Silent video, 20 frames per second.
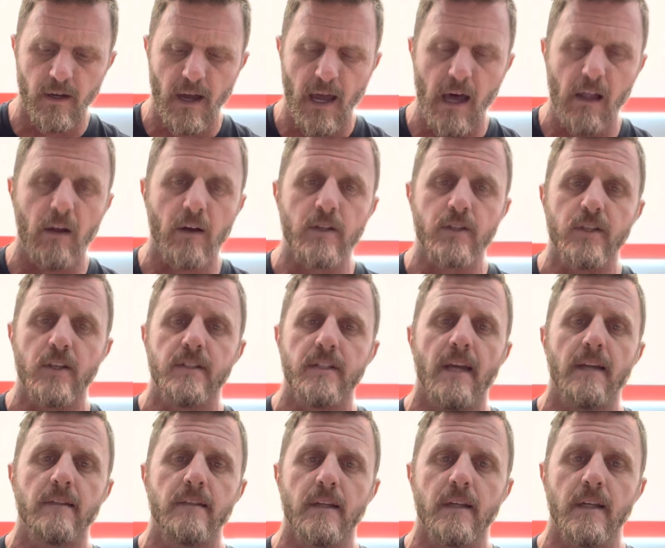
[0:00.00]
How long does it
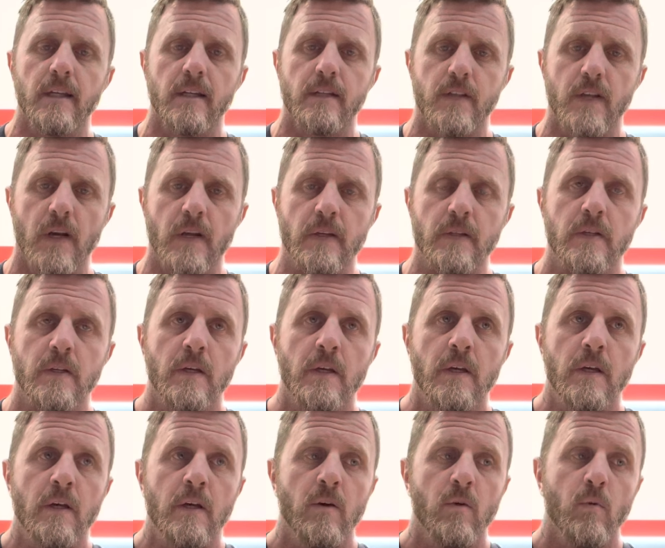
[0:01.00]
take to get it done?
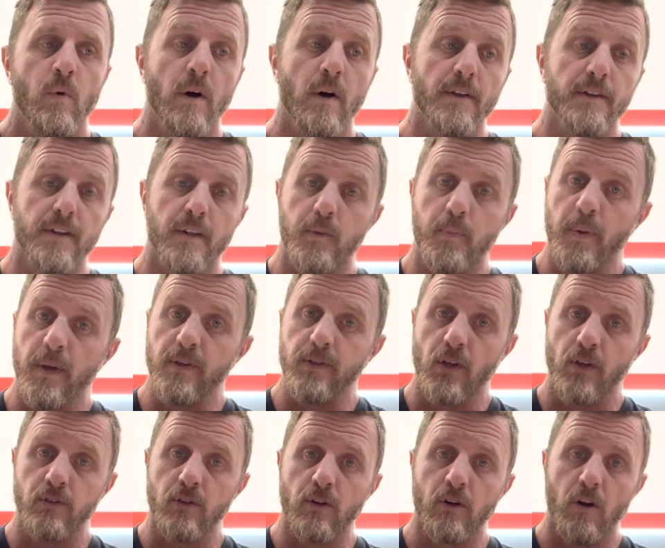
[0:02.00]
Well, it depends
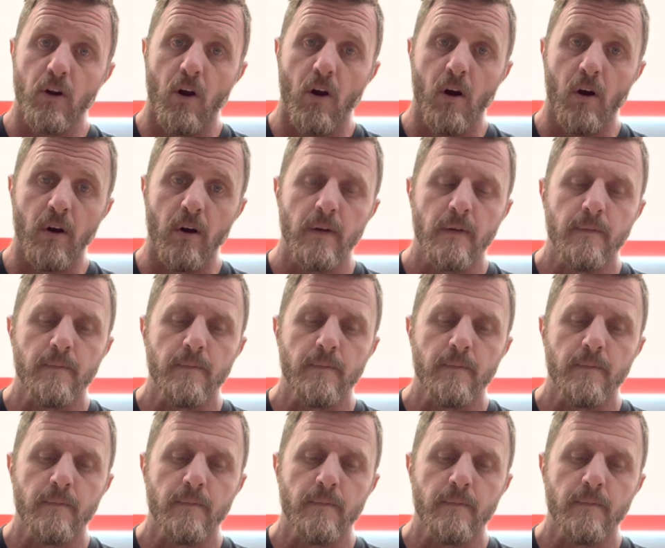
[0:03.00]
on your car,